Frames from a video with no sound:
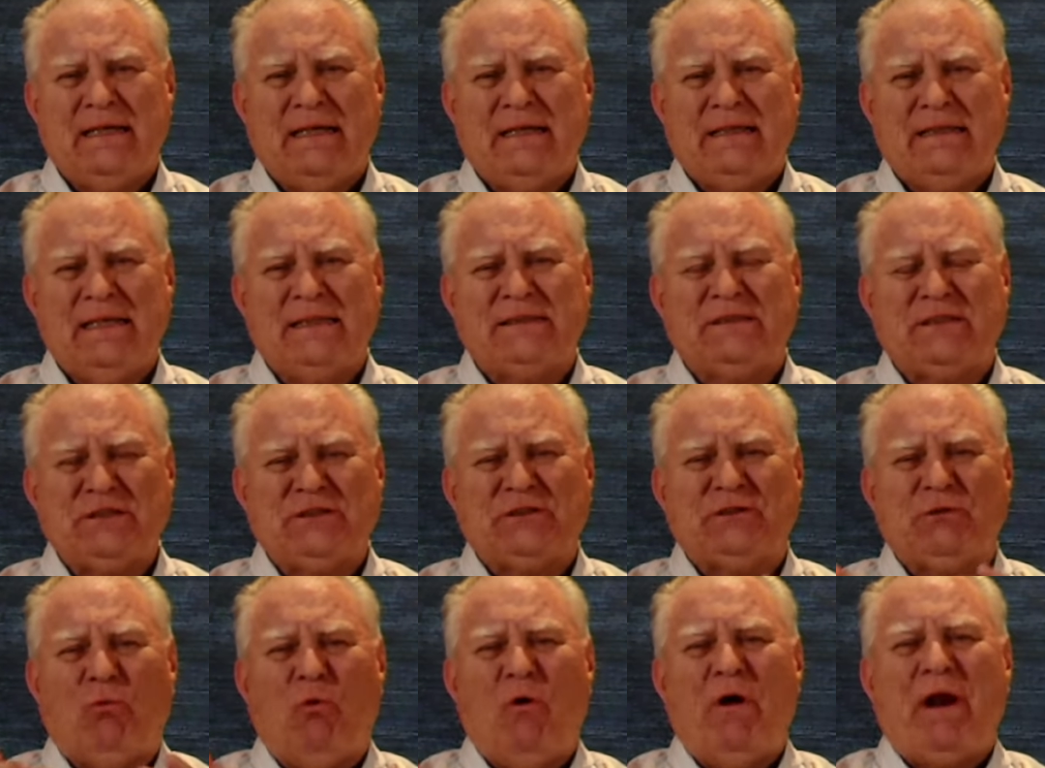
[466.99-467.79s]
this is
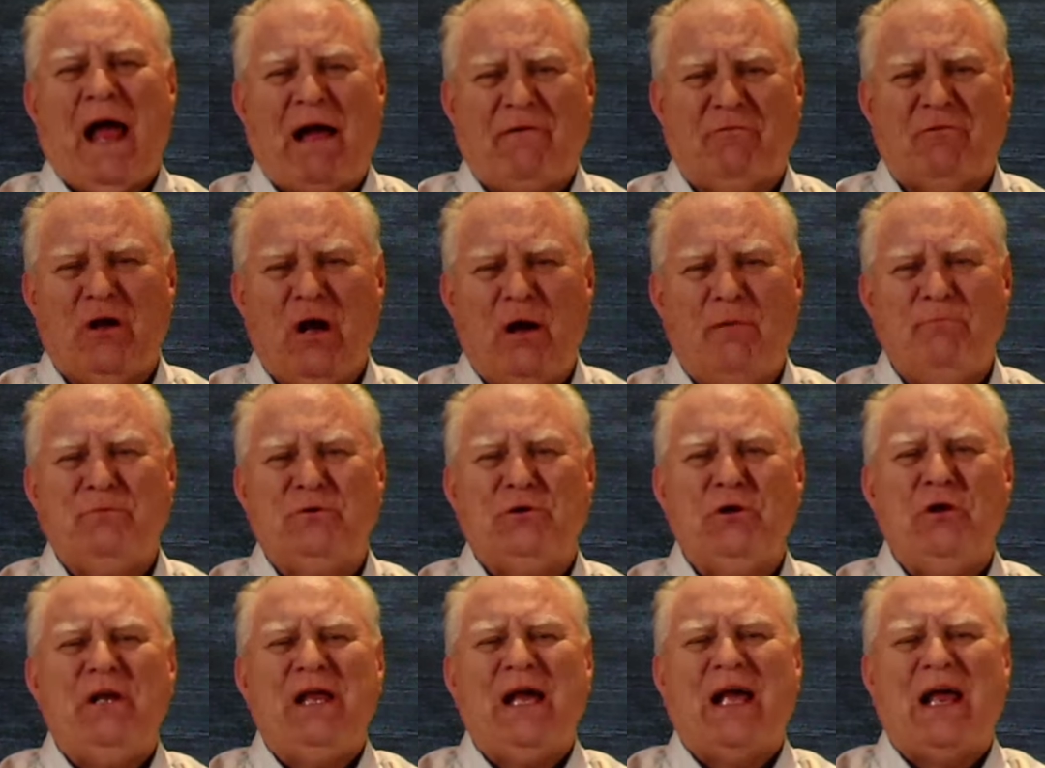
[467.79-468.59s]
the one I've come
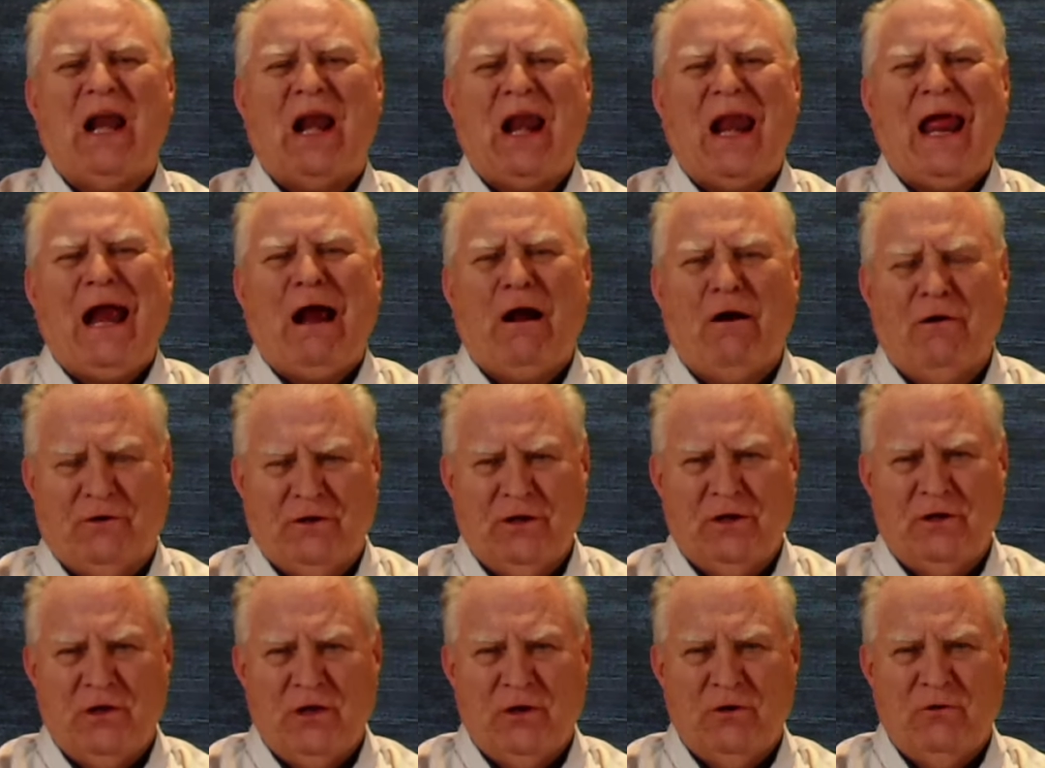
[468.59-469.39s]
to declare to
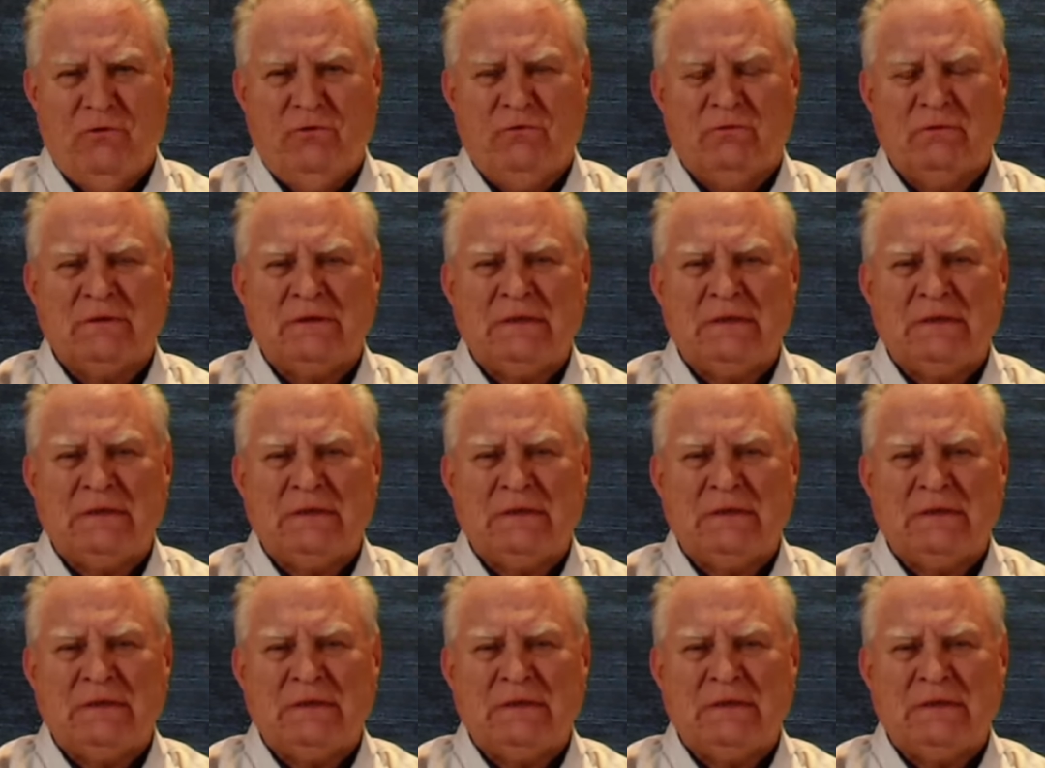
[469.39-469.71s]
you."